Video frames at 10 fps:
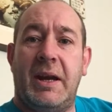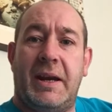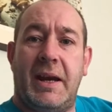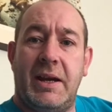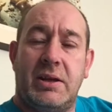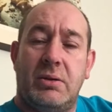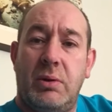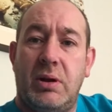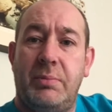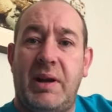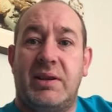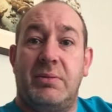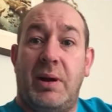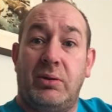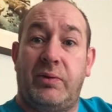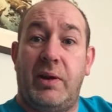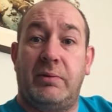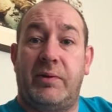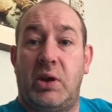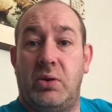Hey guys, welcome back to Malt
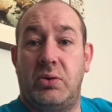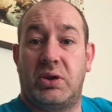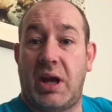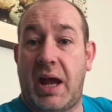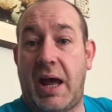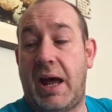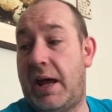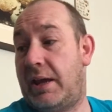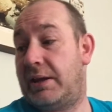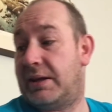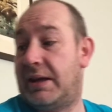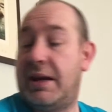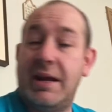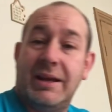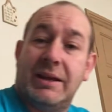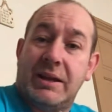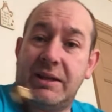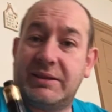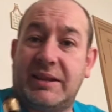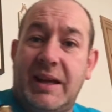Fate Reviews, and
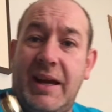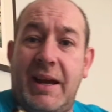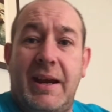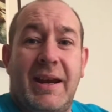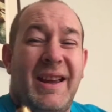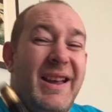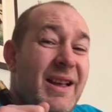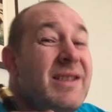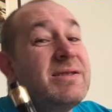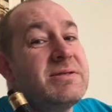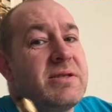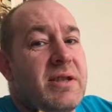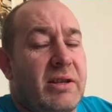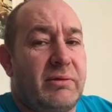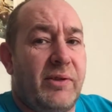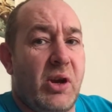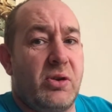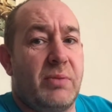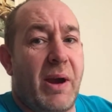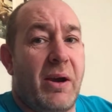today this
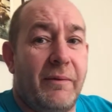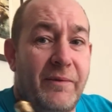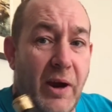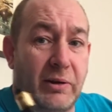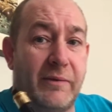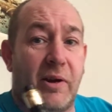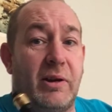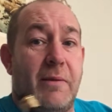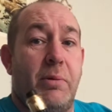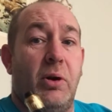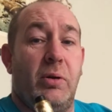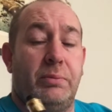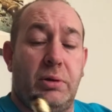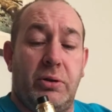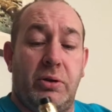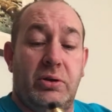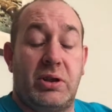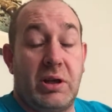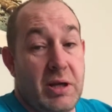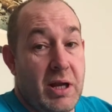review is about a very, very important
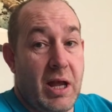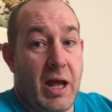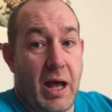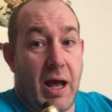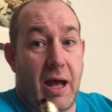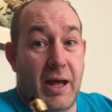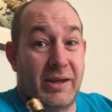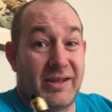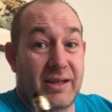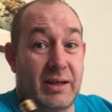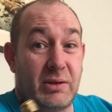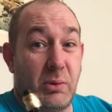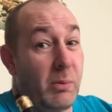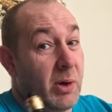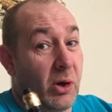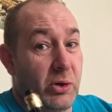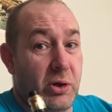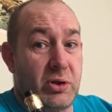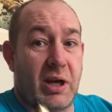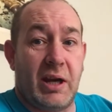product, and it's one we all
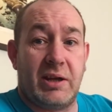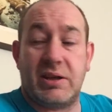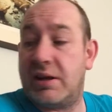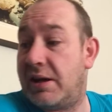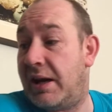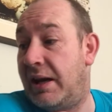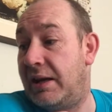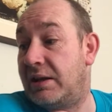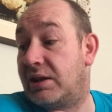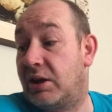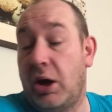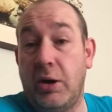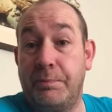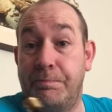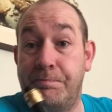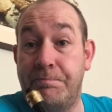use, guys. It's cotton,